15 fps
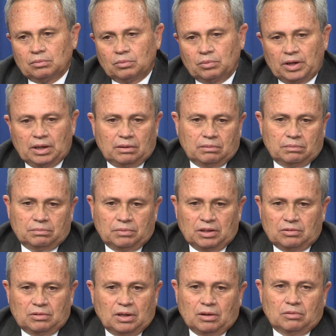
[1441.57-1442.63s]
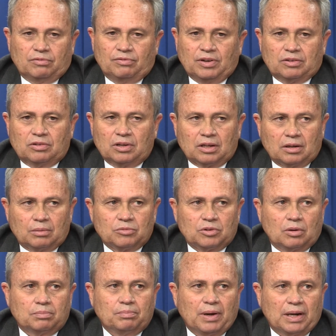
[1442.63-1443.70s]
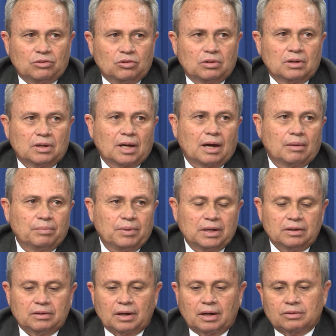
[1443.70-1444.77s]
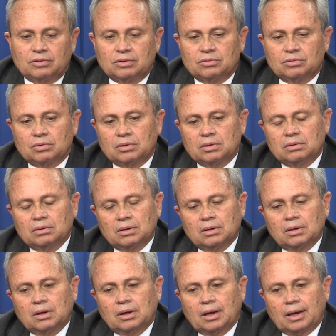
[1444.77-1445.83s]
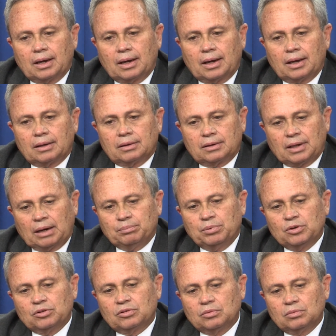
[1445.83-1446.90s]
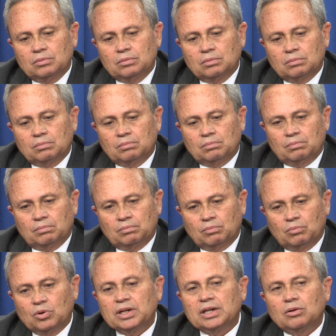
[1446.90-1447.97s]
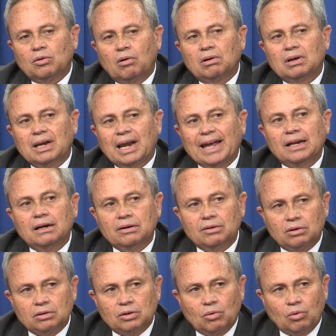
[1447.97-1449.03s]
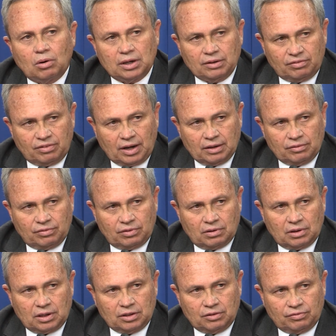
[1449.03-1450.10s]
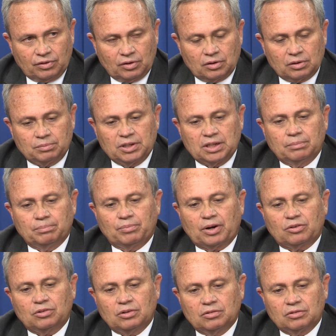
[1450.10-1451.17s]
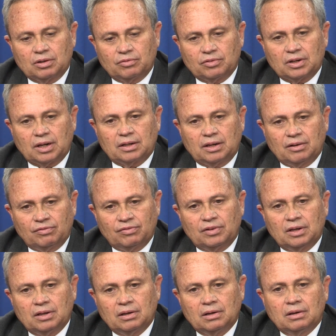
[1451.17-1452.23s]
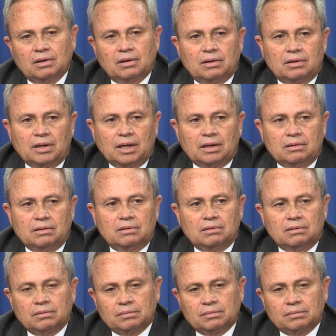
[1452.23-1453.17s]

where they, they're on fixed incomes, they're on pension, they can't pay the tax and so on. That person would in all likelihood qualify for a deferral, but the impression is given that if they then